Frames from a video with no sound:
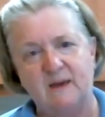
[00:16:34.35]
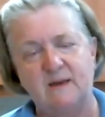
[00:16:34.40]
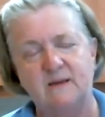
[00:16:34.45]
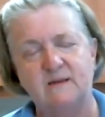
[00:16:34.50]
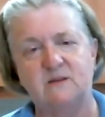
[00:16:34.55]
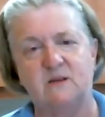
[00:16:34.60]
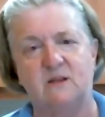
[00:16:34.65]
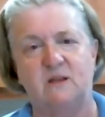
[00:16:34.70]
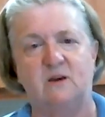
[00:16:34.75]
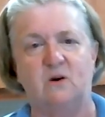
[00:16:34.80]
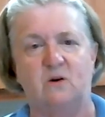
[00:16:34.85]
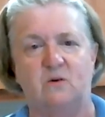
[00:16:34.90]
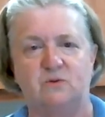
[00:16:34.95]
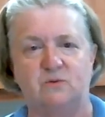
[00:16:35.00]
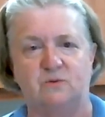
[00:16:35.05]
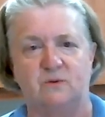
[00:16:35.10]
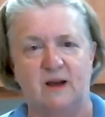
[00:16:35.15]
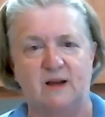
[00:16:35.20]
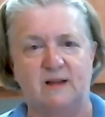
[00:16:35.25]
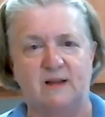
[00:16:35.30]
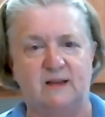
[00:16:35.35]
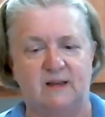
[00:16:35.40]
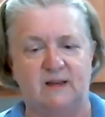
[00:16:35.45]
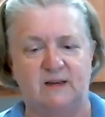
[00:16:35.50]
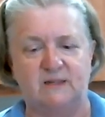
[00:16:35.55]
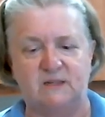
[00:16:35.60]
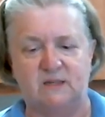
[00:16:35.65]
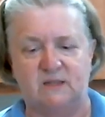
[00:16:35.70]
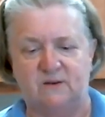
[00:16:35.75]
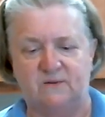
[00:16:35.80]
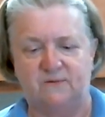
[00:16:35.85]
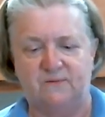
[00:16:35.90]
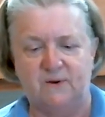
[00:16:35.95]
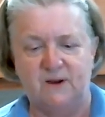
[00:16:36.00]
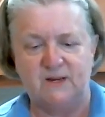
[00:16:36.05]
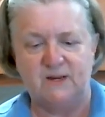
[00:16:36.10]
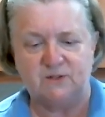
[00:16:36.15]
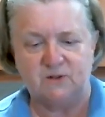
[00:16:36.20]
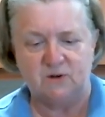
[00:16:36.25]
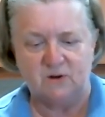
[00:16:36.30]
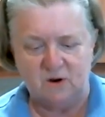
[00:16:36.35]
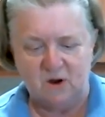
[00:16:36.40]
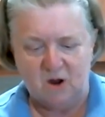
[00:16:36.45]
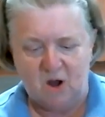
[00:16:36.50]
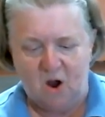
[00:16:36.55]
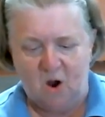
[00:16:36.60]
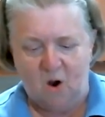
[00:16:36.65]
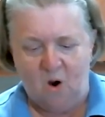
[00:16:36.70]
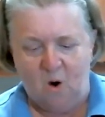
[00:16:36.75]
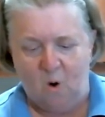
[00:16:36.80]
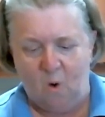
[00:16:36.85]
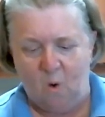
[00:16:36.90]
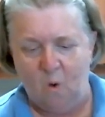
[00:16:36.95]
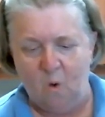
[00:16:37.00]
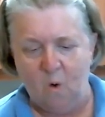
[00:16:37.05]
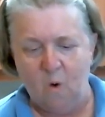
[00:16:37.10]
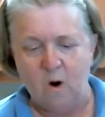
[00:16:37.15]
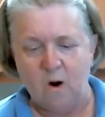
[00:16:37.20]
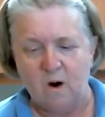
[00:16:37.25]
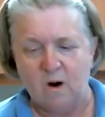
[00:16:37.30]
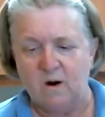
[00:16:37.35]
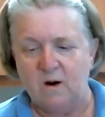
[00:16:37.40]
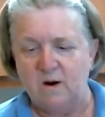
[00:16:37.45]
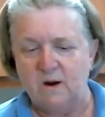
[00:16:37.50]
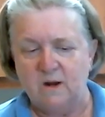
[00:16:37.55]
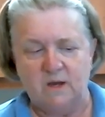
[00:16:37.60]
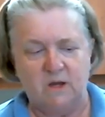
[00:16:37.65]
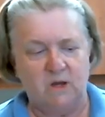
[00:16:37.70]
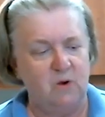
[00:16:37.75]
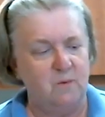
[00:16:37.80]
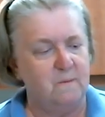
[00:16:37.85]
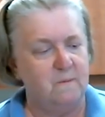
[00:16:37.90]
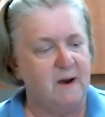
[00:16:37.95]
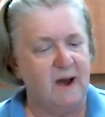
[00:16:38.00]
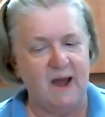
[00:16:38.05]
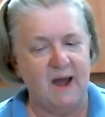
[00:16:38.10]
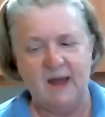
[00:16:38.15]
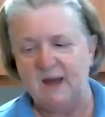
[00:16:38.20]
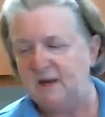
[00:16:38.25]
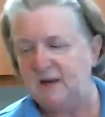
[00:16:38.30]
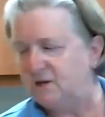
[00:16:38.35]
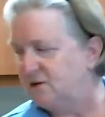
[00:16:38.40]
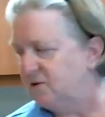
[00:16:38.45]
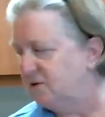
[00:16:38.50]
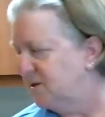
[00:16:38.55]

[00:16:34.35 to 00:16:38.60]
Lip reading: So they go directly into the freezer. Or you might do